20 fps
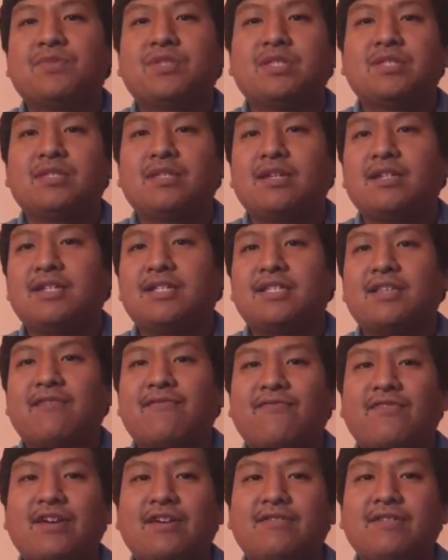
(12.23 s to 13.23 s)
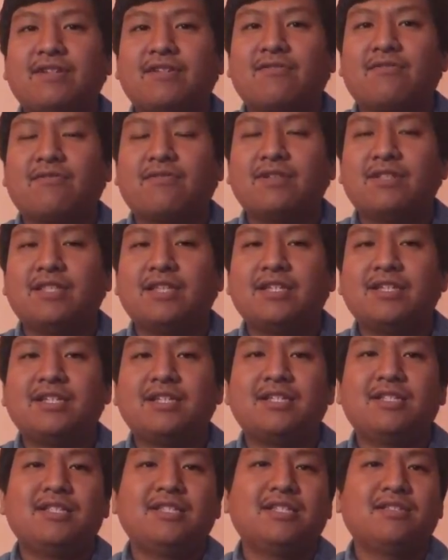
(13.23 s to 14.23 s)
Studies have found a
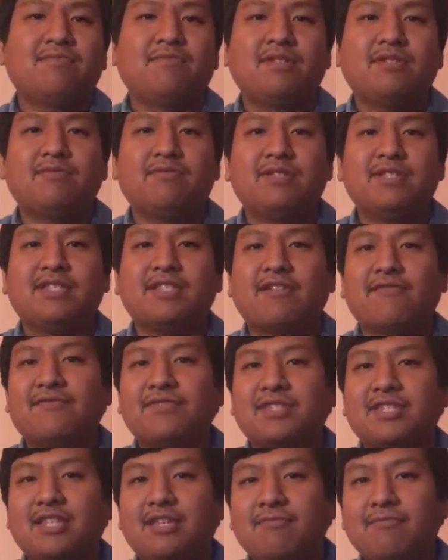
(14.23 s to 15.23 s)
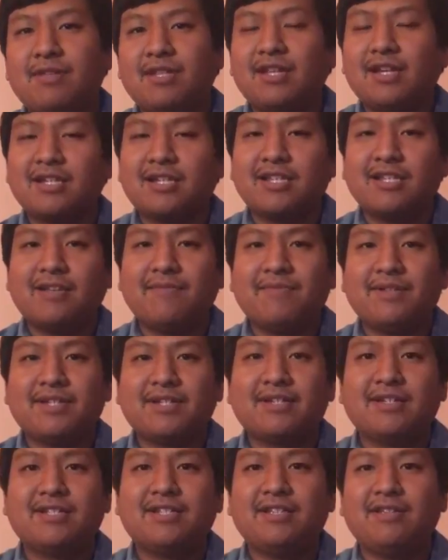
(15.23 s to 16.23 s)
correlation between self-esteem and
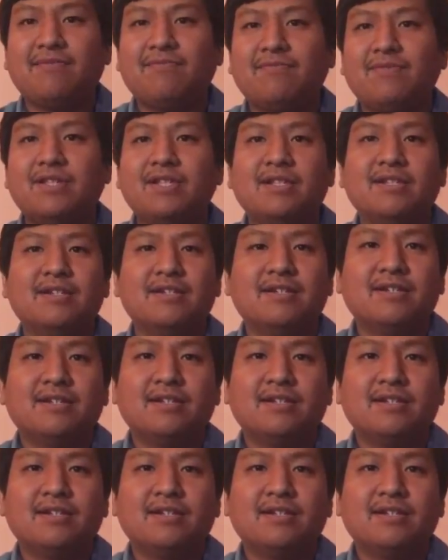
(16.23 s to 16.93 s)
academic achievement.